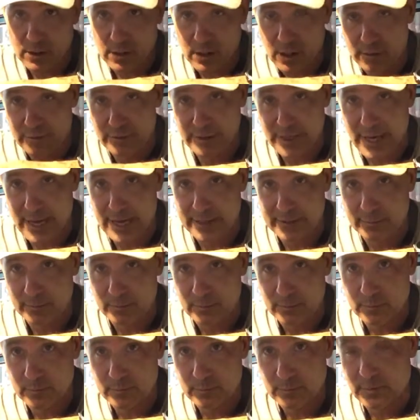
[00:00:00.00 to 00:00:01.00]
of an
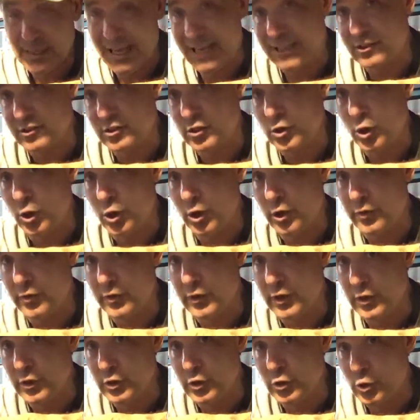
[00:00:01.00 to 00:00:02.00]
atom. That's called
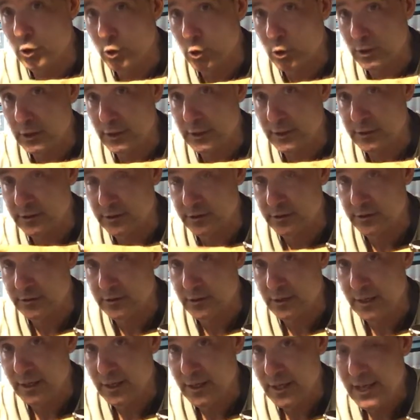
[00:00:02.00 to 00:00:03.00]
the nucleus.
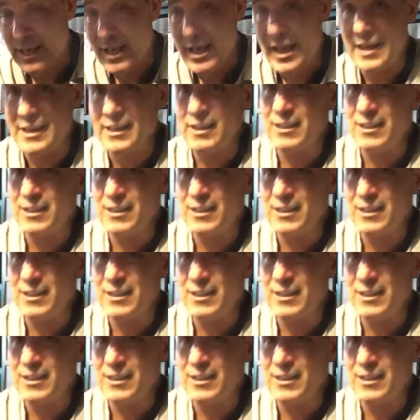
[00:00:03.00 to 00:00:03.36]
And